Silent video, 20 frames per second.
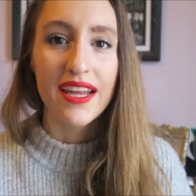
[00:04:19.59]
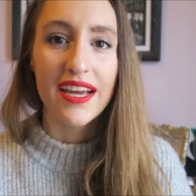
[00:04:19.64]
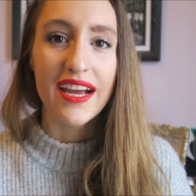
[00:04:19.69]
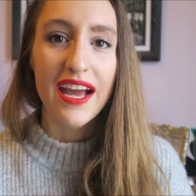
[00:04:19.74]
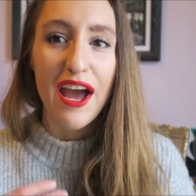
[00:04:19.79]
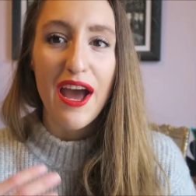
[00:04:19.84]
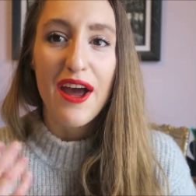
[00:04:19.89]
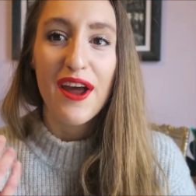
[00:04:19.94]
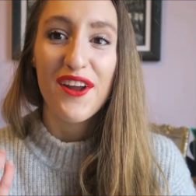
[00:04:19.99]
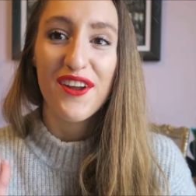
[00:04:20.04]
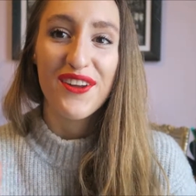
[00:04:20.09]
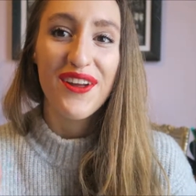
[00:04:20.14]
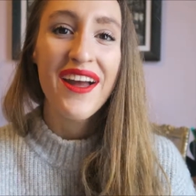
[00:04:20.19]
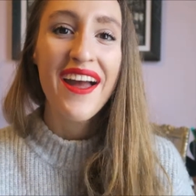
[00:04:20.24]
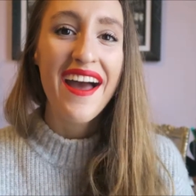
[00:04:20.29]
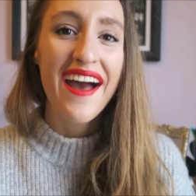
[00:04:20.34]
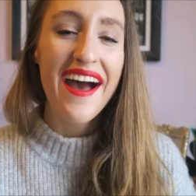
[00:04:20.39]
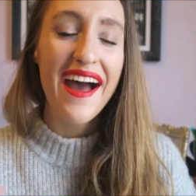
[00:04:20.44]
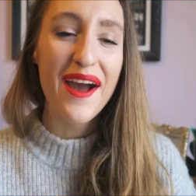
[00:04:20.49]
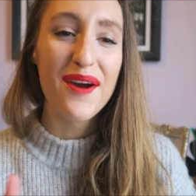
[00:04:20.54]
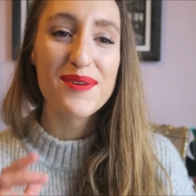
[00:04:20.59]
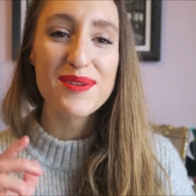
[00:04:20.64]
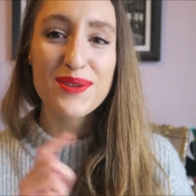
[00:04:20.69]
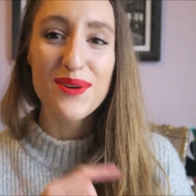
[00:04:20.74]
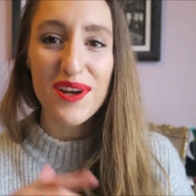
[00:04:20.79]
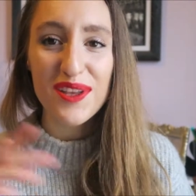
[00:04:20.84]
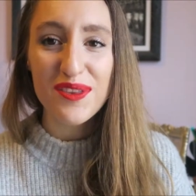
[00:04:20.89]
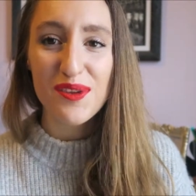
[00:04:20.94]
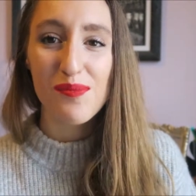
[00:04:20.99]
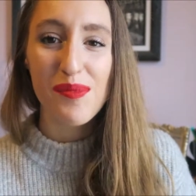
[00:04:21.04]
Like, I was
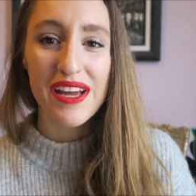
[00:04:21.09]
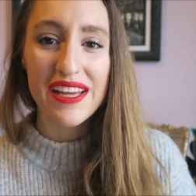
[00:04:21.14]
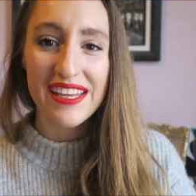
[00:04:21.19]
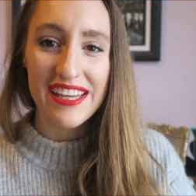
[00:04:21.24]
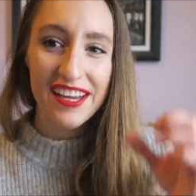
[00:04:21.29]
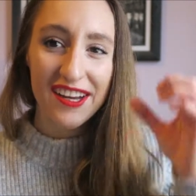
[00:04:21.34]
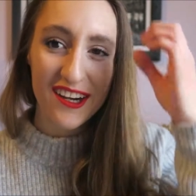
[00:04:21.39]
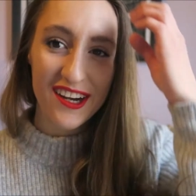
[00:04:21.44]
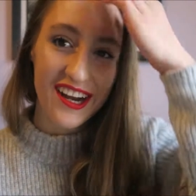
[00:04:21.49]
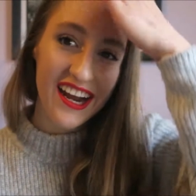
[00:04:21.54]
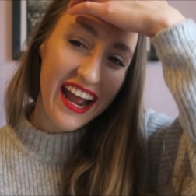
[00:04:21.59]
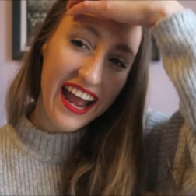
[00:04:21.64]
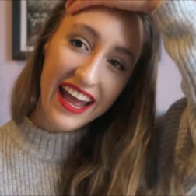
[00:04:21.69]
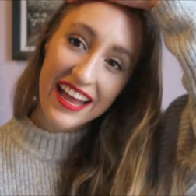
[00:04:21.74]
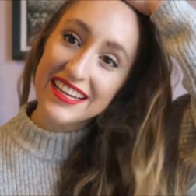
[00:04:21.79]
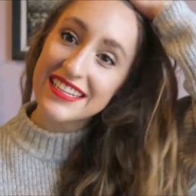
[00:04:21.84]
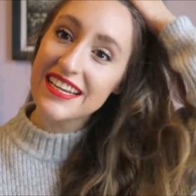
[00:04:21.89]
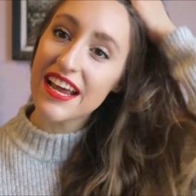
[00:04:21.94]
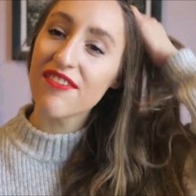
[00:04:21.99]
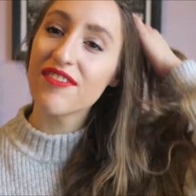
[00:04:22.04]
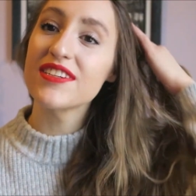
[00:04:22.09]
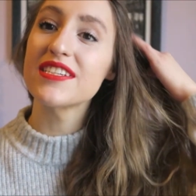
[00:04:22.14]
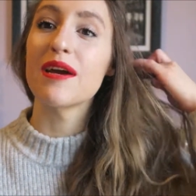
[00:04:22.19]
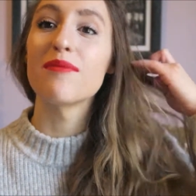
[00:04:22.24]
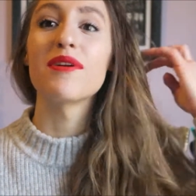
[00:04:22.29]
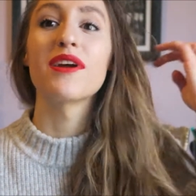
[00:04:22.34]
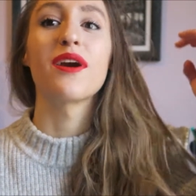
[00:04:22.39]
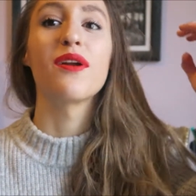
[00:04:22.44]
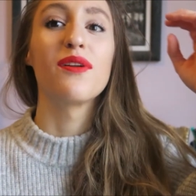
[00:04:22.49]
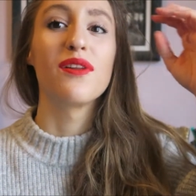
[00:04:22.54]
going through my year, and every
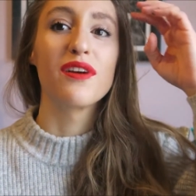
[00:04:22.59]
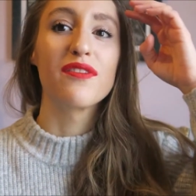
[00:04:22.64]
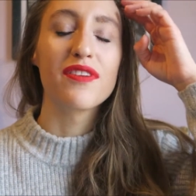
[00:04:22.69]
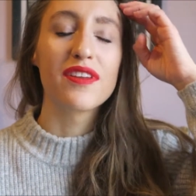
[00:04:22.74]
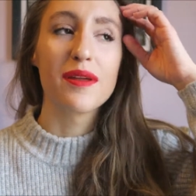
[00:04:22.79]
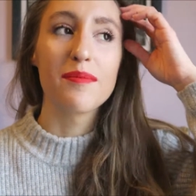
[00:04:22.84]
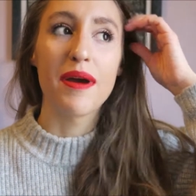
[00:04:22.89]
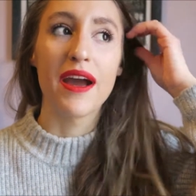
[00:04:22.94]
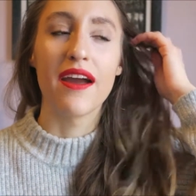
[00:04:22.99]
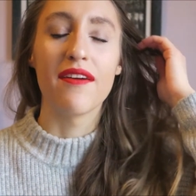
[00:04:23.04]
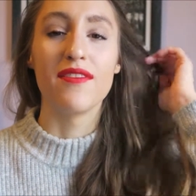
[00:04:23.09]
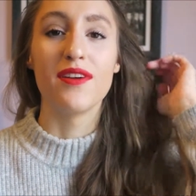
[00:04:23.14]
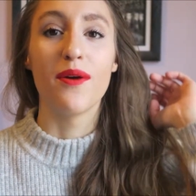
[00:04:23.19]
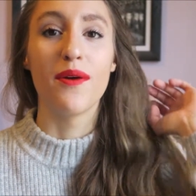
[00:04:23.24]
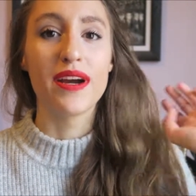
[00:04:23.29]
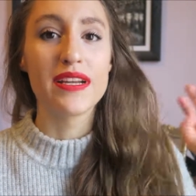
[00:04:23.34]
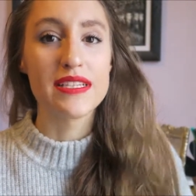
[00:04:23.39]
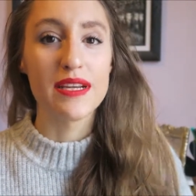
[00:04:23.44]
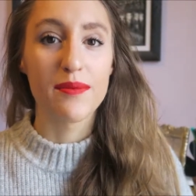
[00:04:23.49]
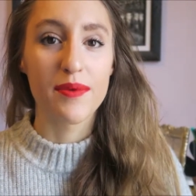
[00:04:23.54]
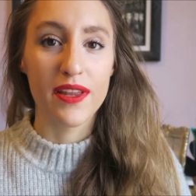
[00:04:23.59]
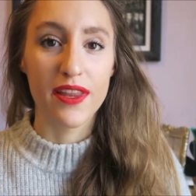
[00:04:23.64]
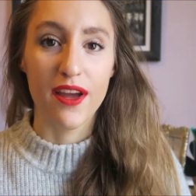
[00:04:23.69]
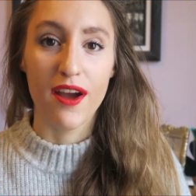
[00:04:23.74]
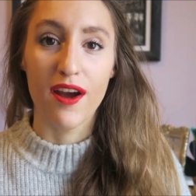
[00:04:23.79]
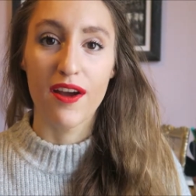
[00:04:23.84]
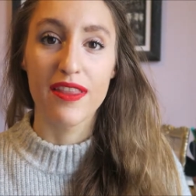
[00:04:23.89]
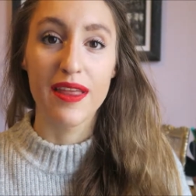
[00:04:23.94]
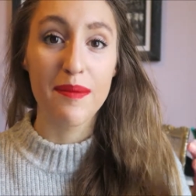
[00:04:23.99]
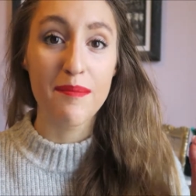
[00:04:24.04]
time I go to look for them, I have no idea where they
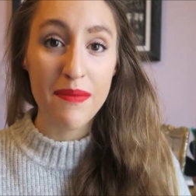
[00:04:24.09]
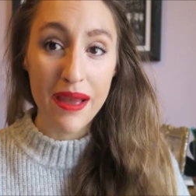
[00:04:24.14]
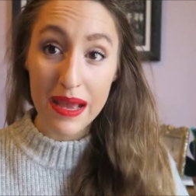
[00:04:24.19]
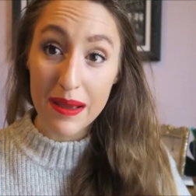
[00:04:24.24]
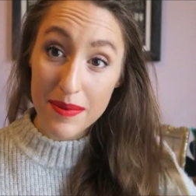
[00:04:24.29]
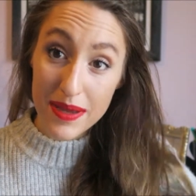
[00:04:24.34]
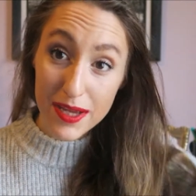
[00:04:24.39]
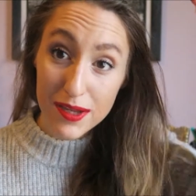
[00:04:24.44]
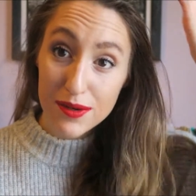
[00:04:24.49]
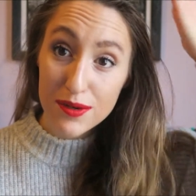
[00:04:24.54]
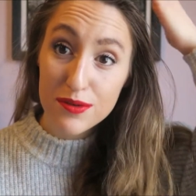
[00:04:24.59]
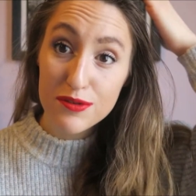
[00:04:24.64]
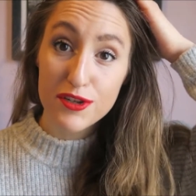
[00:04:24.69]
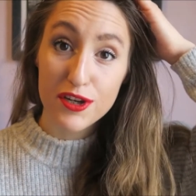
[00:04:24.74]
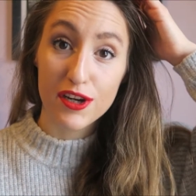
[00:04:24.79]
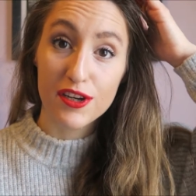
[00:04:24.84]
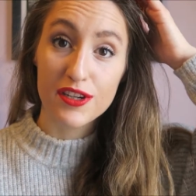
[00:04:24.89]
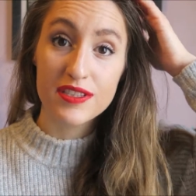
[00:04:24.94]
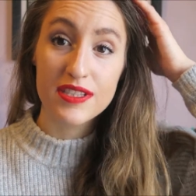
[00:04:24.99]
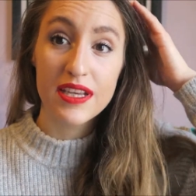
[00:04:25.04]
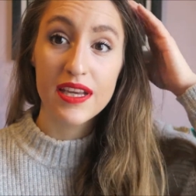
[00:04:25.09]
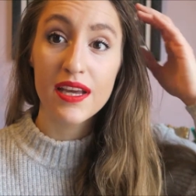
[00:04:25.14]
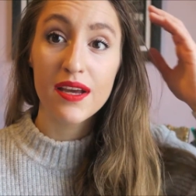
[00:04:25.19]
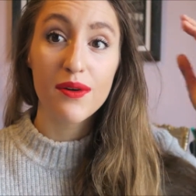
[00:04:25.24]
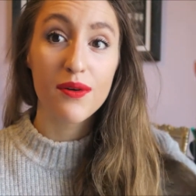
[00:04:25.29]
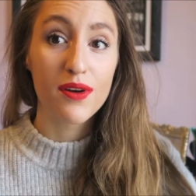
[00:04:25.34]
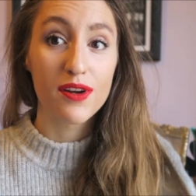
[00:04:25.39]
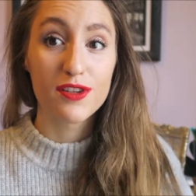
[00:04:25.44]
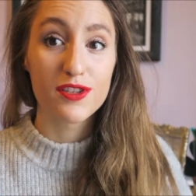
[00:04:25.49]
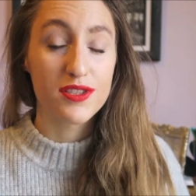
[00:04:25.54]
are. They may be in New Jersey
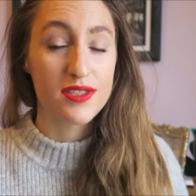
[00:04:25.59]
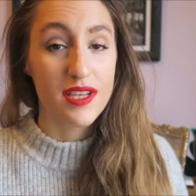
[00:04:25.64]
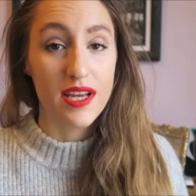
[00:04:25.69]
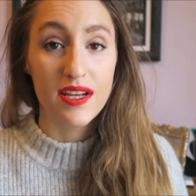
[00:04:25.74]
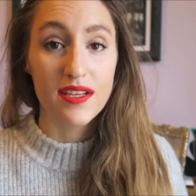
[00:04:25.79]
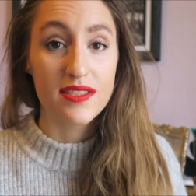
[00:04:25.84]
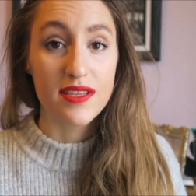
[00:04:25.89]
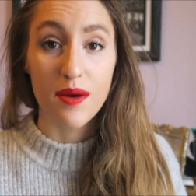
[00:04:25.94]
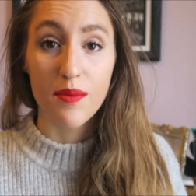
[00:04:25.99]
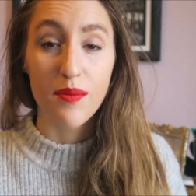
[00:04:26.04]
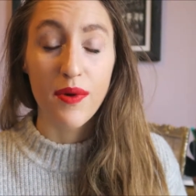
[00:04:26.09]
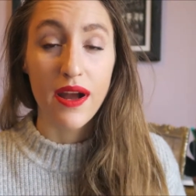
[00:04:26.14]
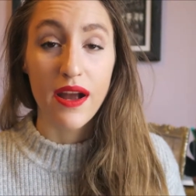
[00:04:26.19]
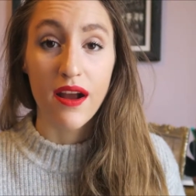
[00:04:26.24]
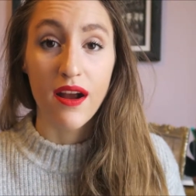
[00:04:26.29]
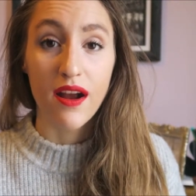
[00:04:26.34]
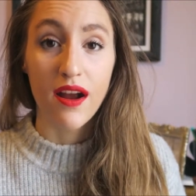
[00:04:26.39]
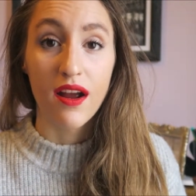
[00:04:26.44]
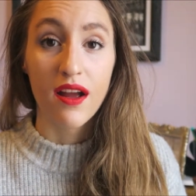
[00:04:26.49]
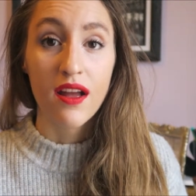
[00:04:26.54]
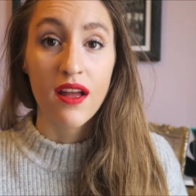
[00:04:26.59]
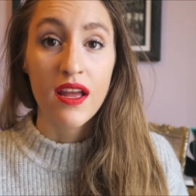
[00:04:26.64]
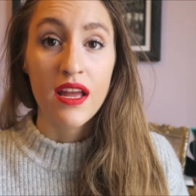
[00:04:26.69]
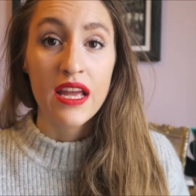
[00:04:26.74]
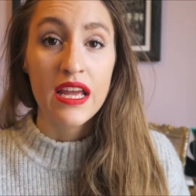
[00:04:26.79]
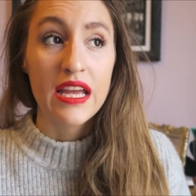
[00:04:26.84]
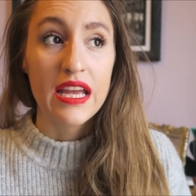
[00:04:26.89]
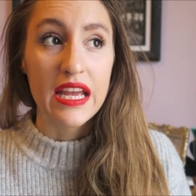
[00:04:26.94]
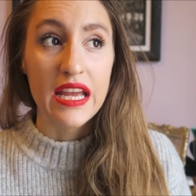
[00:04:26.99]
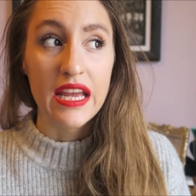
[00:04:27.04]
or just like somewhere
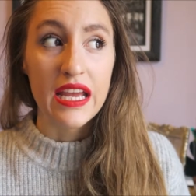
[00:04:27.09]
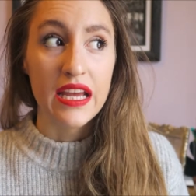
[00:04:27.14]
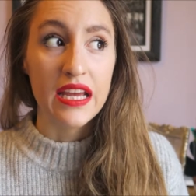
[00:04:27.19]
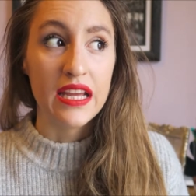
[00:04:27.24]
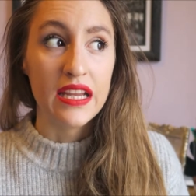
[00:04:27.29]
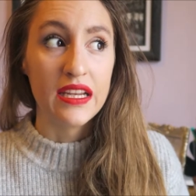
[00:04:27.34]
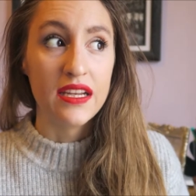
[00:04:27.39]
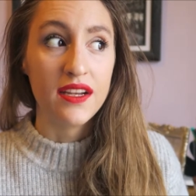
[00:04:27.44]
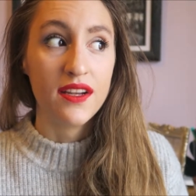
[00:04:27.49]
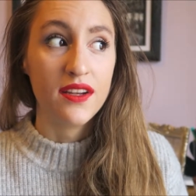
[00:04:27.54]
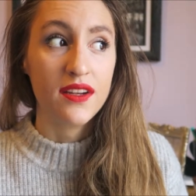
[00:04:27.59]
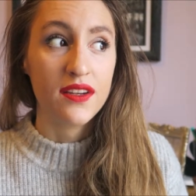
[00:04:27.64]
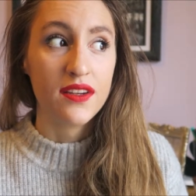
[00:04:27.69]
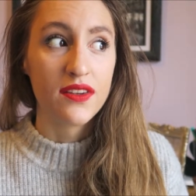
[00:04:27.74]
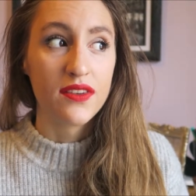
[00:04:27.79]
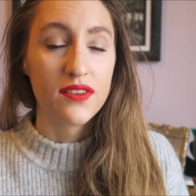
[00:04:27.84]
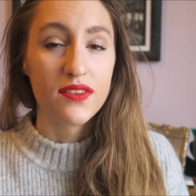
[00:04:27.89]
in